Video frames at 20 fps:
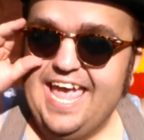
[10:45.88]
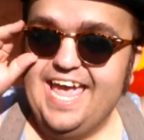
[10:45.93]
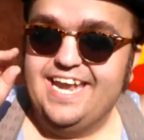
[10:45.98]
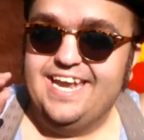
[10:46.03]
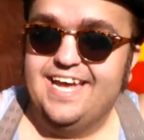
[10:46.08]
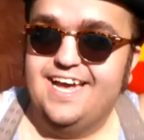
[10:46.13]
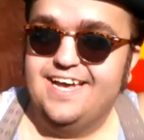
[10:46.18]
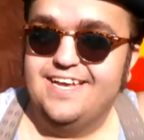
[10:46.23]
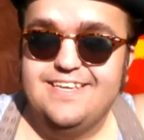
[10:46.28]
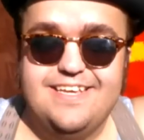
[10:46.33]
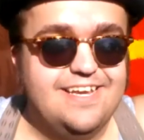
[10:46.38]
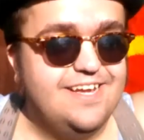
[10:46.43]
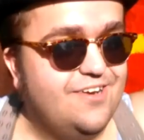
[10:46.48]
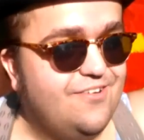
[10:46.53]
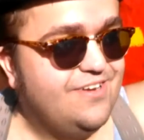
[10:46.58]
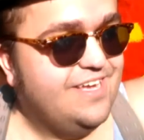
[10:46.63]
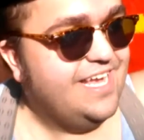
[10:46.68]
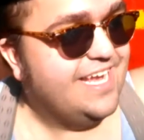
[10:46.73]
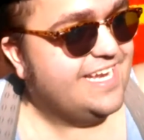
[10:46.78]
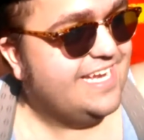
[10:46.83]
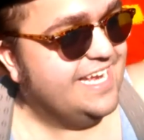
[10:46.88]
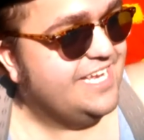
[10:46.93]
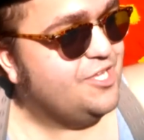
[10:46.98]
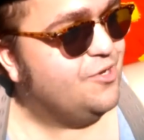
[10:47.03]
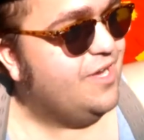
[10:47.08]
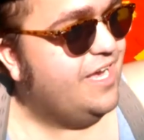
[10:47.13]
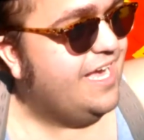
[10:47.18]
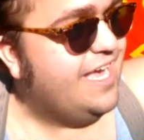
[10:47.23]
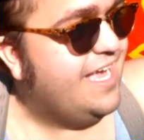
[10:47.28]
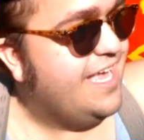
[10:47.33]
And uh, you know, get
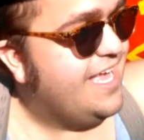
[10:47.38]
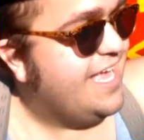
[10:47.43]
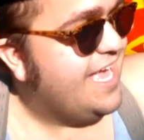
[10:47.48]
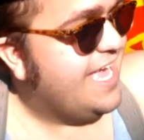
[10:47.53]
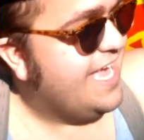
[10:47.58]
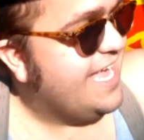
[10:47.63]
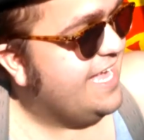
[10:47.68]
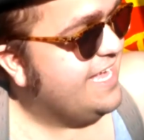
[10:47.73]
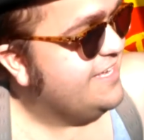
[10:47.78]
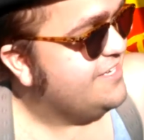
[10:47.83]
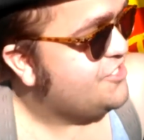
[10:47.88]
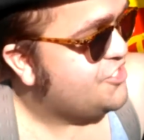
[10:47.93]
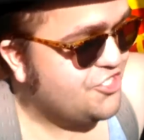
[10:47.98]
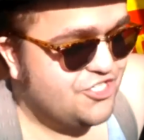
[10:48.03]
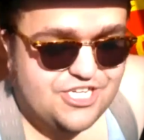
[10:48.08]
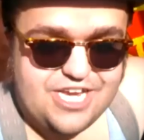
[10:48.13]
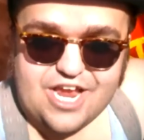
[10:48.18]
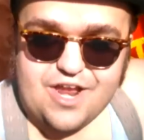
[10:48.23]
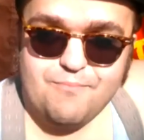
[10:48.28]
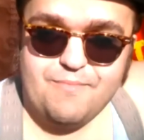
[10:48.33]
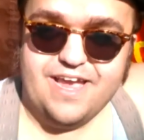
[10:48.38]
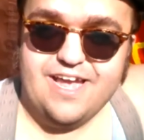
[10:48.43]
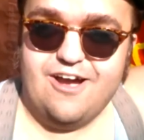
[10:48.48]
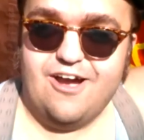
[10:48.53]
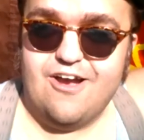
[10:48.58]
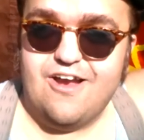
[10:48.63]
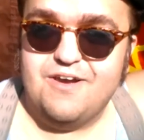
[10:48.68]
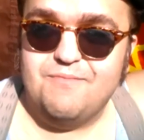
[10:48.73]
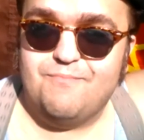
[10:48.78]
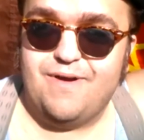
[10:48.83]
to uh, share my
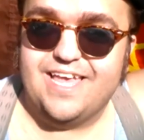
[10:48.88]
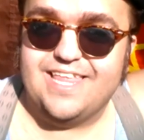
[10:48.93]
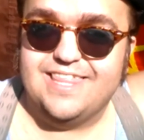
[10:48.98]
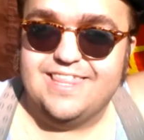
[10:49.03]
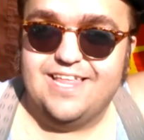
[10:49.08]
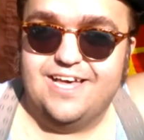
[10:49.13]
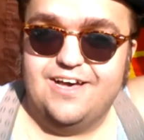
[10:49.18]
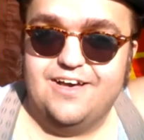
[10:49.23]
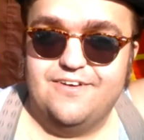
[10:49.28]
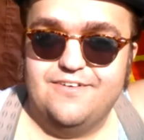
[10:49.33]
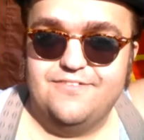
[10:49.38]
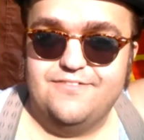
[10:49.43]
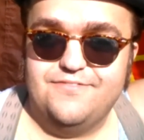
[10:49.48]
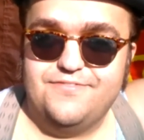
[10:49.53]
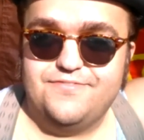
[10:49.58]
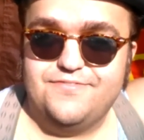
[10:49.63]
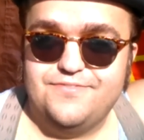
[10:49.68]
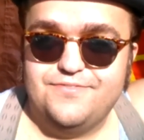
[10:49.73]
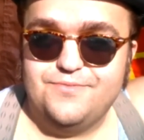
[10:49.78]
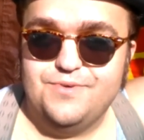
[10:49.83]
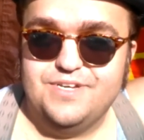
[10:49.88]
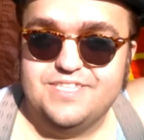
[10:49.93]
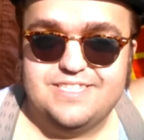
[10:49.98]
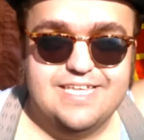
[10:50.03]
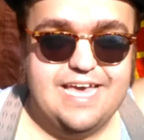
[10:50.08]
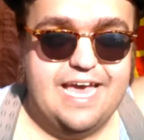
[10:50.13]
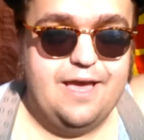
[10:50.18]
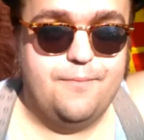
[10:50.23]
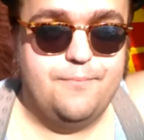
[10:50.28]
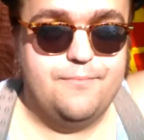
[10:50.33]
art and my love with
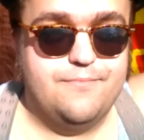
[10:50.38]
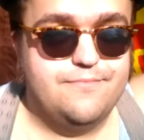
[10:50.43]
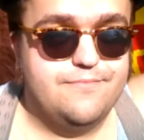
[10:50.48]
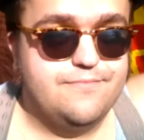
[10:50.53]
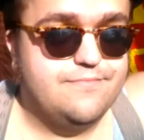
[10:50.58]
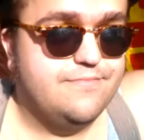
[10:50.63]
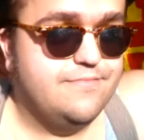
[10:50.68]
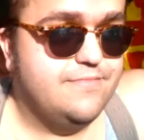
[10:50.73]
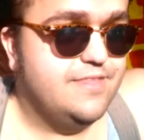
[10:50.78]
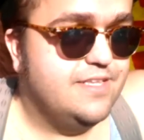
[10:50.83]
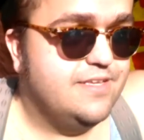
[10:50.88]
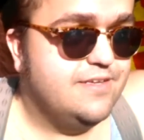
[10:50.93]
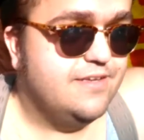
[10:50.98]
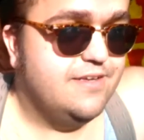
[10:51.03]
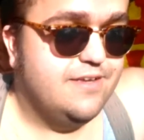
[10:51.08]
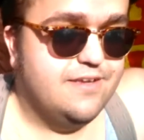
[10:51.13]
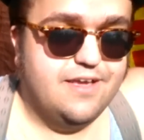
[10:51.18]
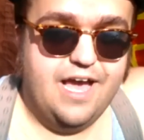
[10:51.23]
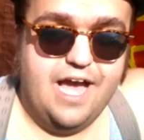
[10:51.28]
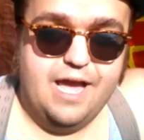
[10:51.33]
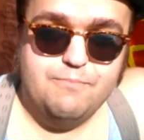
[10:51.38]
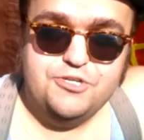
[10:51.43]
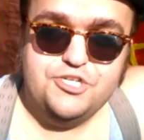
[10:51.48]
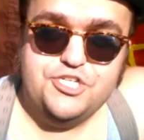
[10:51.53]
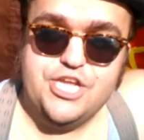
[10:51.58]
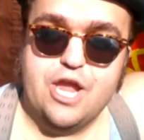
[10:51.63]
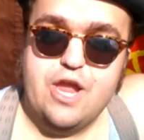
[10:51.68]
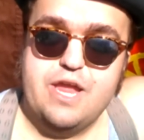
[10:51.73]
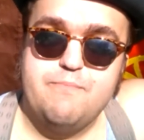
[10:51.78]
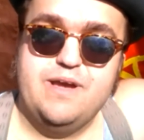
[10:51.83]
them. I'm
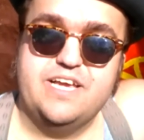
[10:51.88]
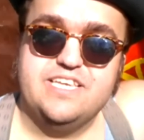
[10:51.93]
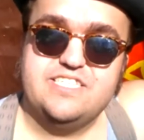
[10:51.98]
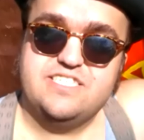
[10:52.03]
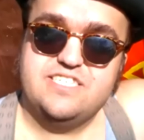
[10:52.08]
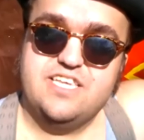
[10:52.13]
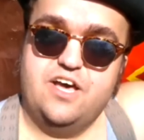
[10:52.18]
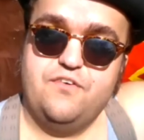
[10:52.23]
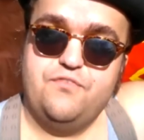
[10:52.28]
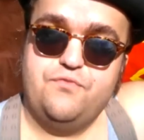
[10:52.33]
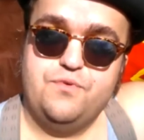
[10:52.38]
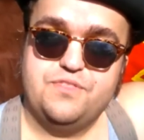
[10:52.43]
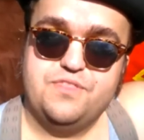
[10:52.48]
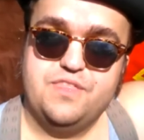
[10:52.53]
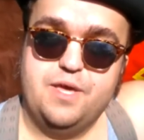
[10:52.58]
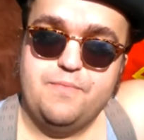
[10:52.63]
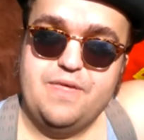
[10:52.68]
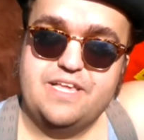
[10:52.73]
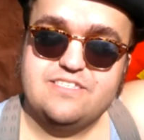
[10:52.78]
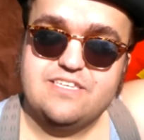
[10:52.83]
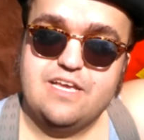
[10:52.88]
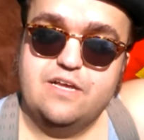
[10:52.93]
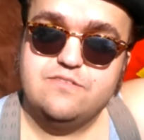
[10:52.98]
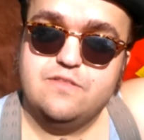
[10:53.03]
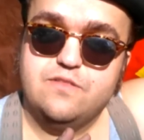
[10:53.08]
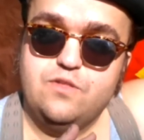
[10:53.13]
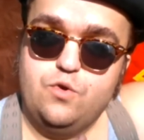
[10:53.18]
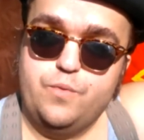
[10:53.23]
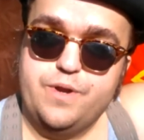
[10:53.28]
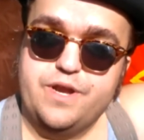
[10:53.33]
sharing myself with them. That sounds
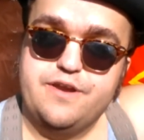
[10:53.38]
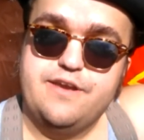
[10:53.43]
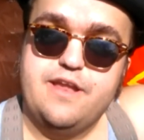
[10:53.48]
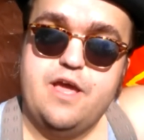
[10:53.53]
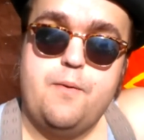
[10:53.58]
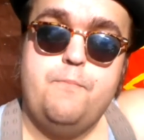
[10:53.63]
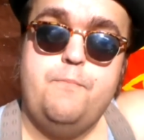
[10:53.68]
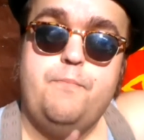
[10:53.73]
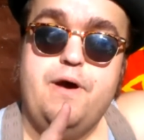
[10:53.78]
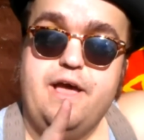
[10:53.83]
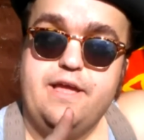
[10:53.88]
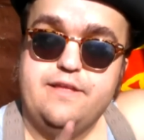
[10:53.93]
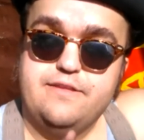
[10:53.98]
a little weird now, but